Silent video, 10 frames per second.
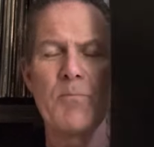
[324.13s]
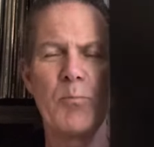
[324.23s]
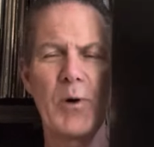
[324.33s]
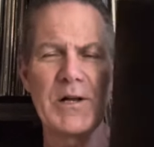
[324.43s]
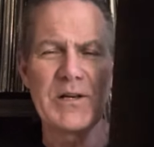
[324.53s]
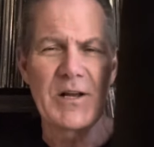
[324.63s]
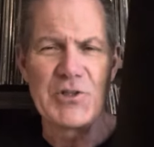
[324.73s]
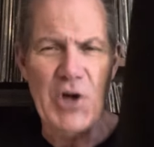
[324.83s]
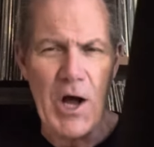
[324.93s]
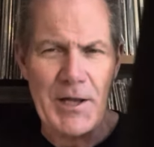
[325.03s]
But
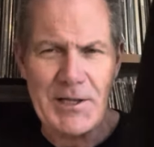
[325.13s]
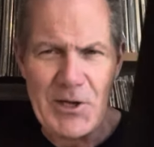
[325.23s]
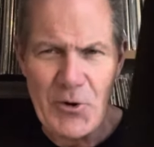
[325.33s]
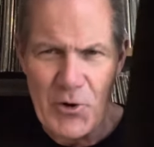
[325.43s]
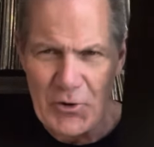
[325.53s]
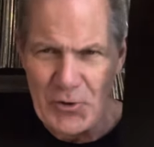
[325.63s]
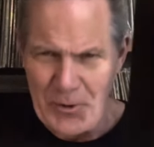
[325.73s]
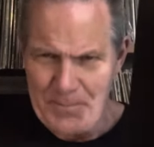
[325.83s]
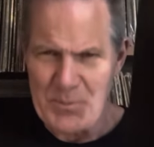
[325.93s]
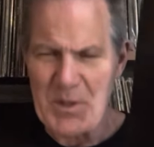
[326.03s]
John Lee
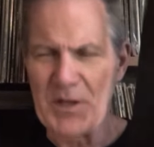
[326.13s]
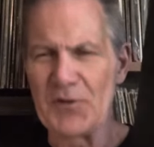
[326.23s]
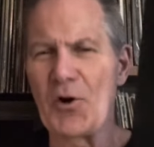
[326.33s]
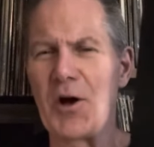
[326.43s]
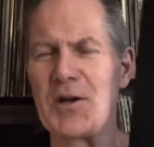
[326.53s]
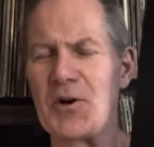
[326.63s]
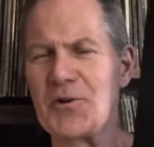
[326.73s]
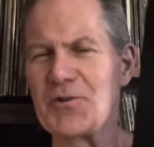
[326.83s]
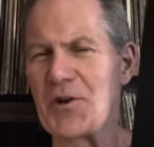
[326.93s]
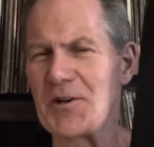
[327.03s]
Hooker is on here.
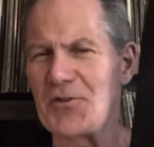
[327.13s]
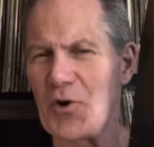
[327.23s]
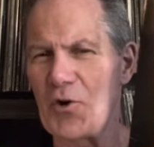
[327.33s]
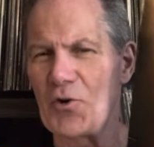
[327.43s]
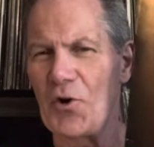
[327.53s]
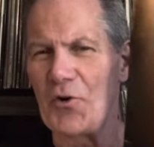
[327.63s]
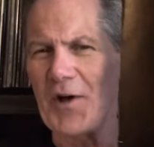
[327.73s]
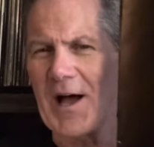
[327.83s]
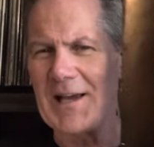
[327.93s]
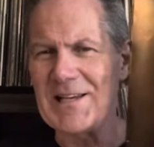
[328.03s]
He's on a song called
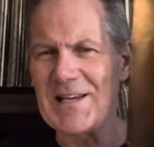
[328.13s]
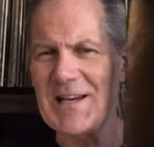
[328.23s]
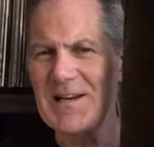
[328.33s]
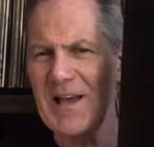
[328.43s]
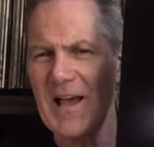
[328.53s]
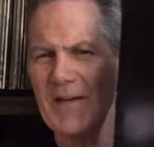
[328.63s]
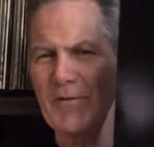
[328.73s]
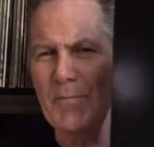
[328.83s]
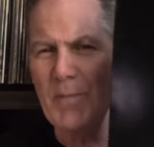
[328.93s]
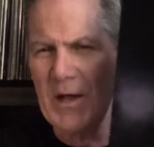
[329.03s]
"I Eat Heavy
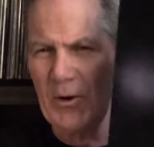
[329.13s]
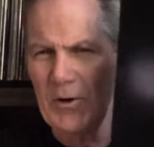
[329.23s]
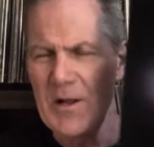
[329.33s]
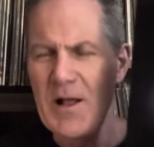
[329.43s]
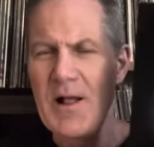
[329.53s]
Metal."